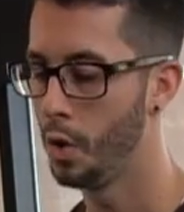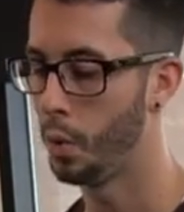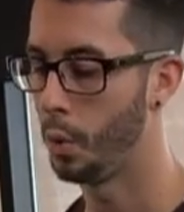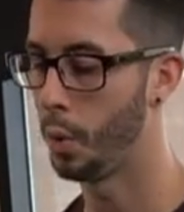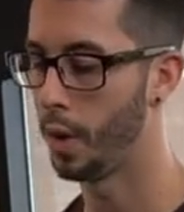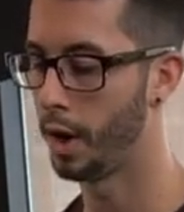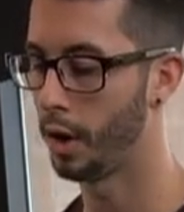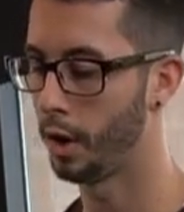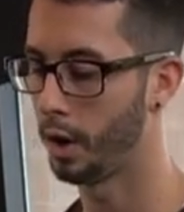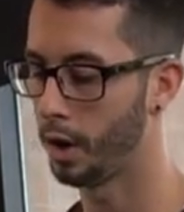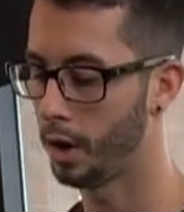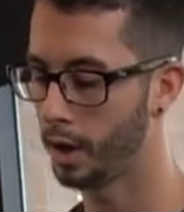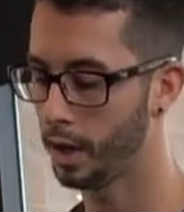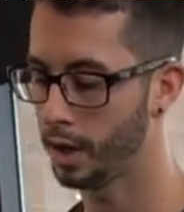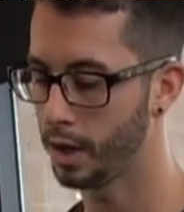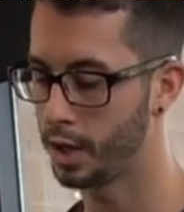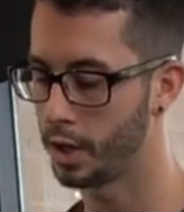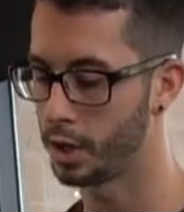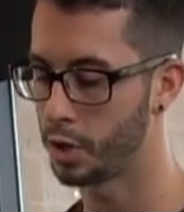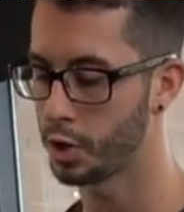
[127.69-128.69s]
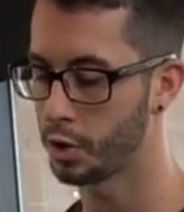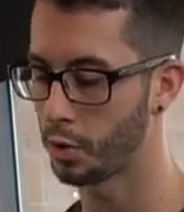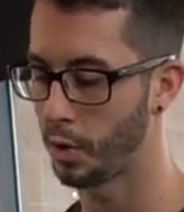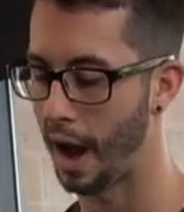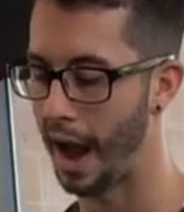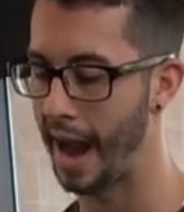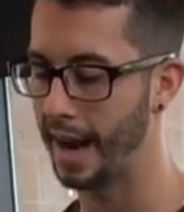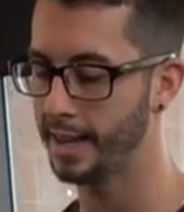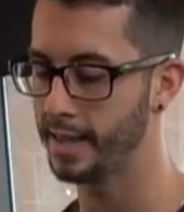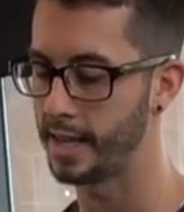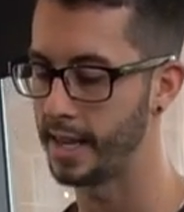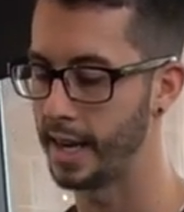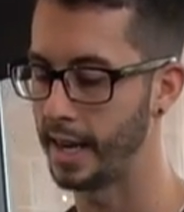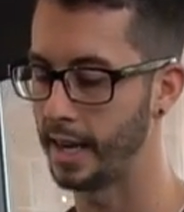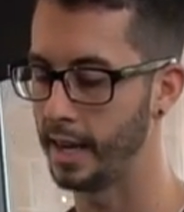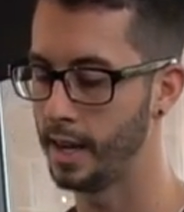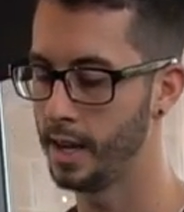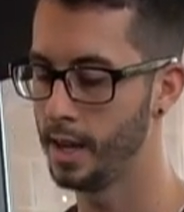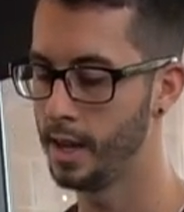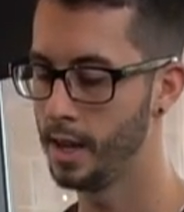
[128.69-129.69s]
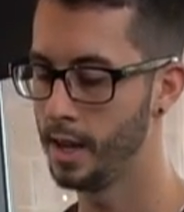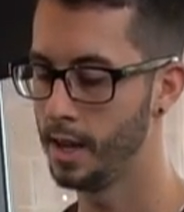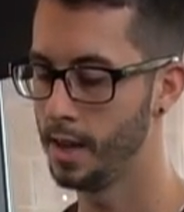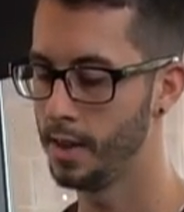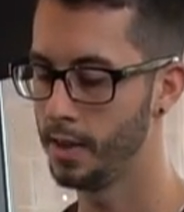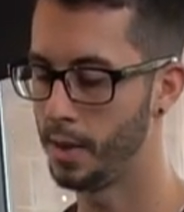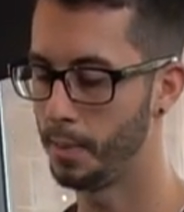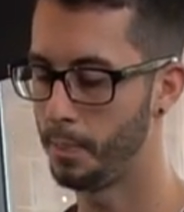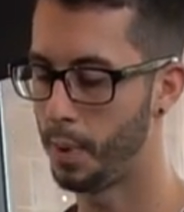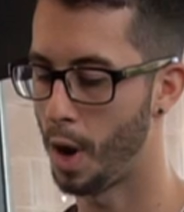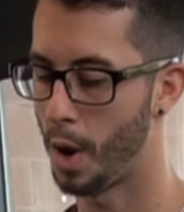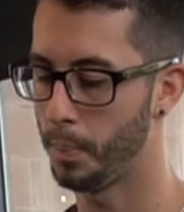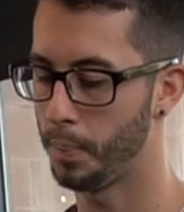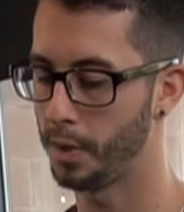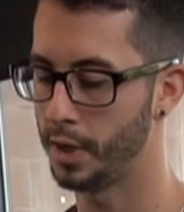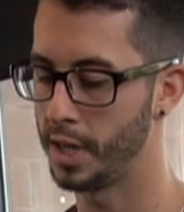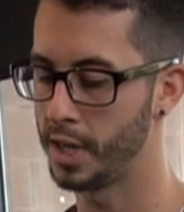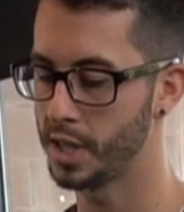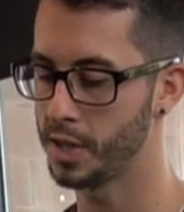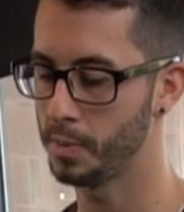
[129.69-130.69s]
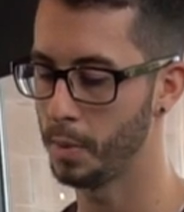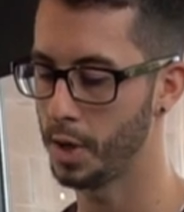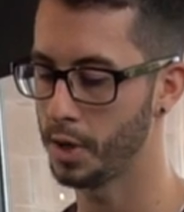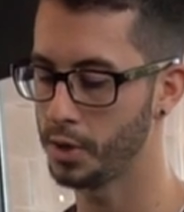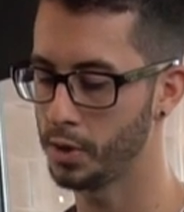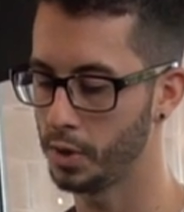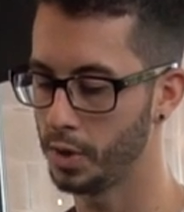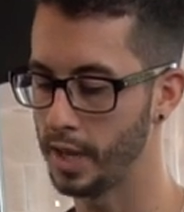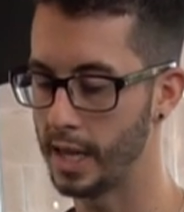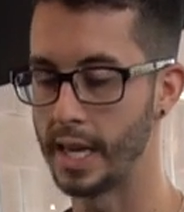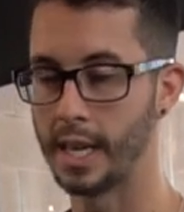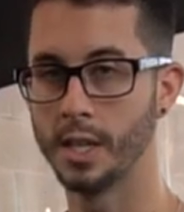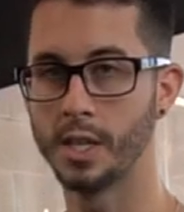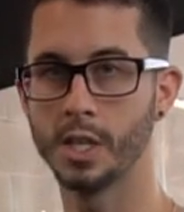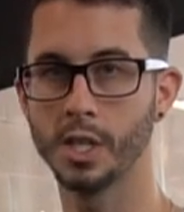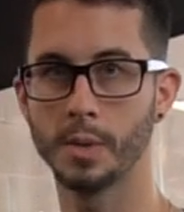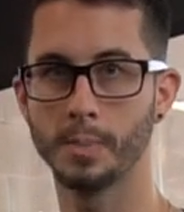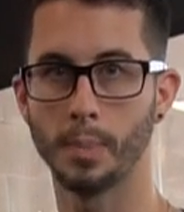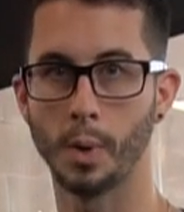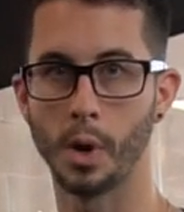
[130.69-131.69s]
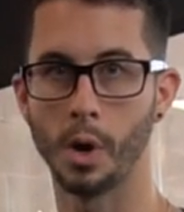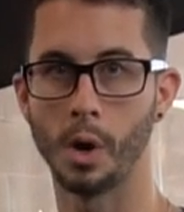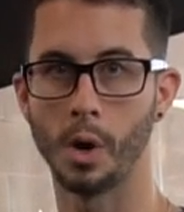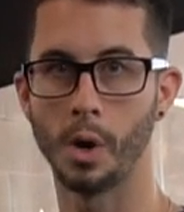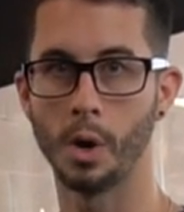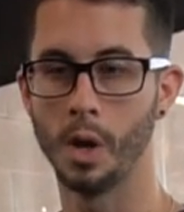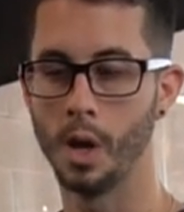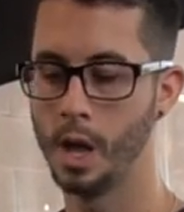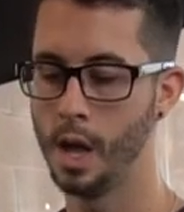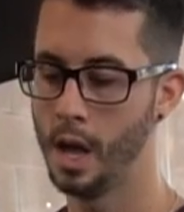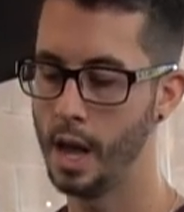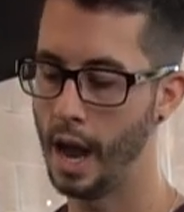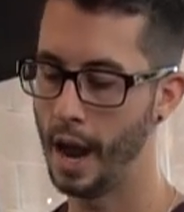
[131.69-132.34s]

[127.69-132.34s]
we're contracting the popliteus muscle into the ball,